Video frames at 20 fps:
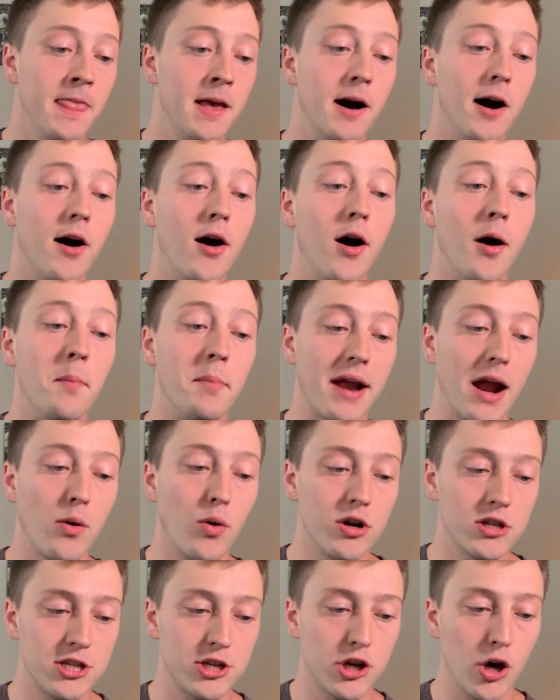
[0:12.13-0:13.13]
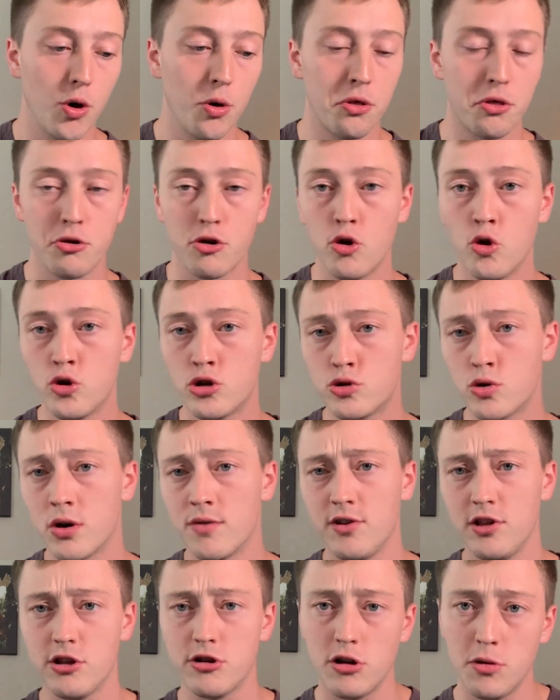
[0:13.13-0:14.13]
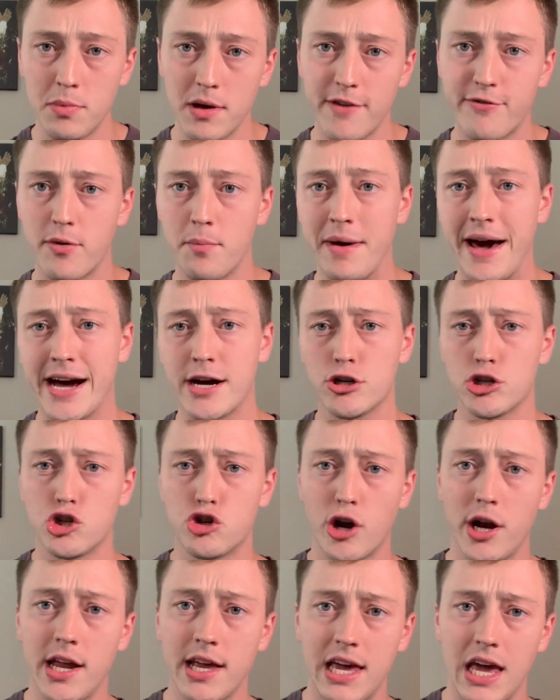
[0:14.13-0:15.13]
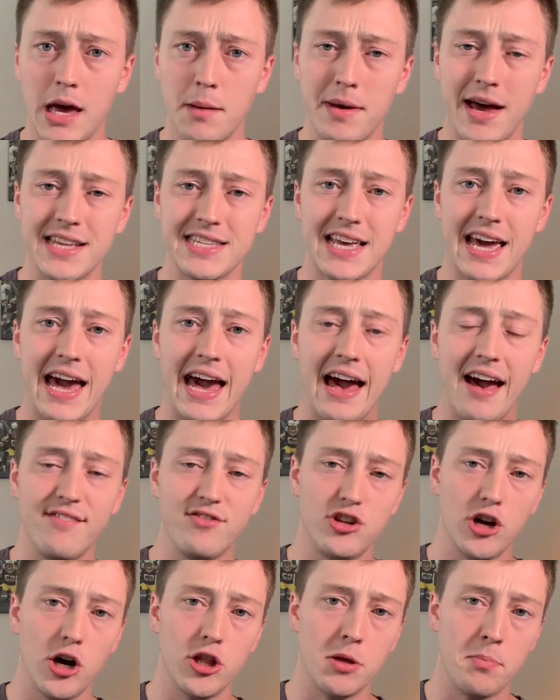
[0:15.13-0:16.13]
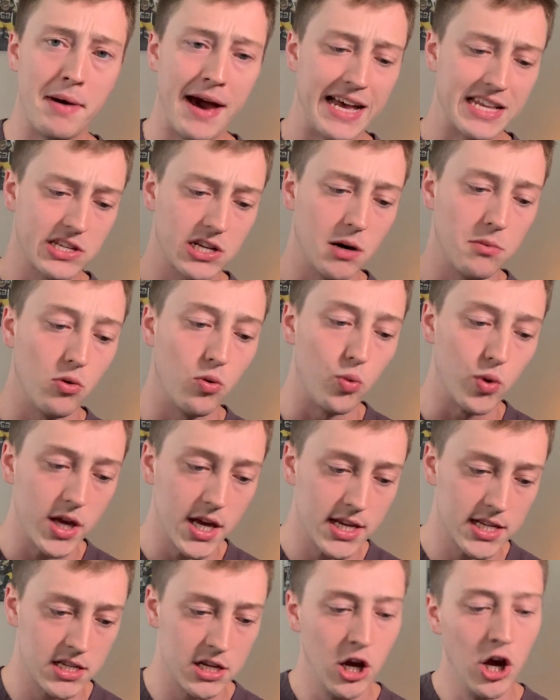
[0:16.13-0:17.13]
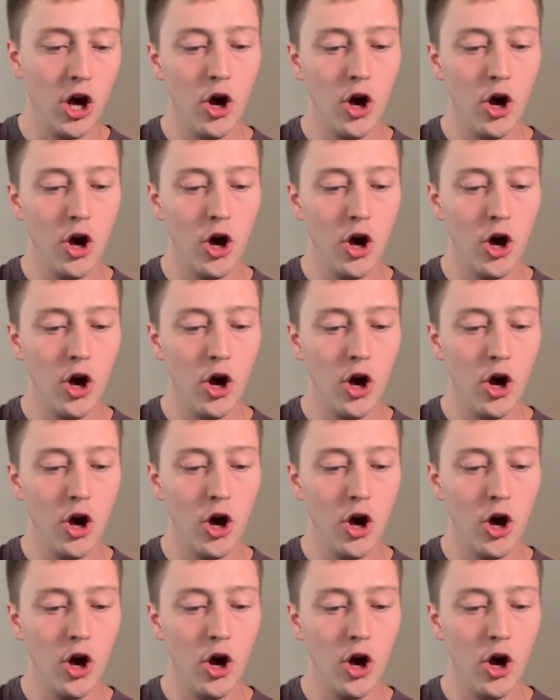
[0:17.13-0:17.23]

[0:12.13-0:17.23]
But I want to go through sort of a little bit from Packers training camp, as I have done the past couple weeks.